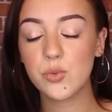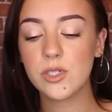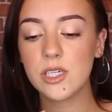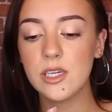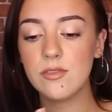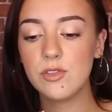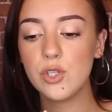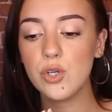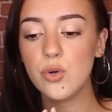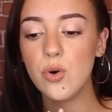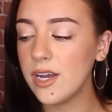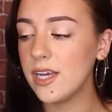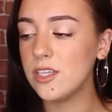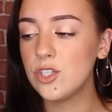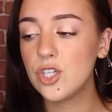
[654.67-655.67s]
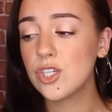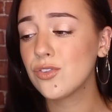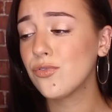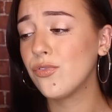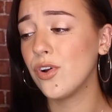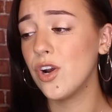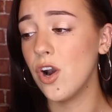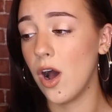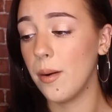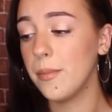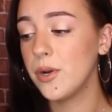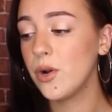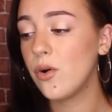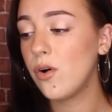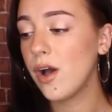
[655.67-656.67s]
one gives you is just
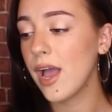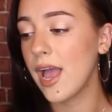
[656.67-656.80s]
phenomenal.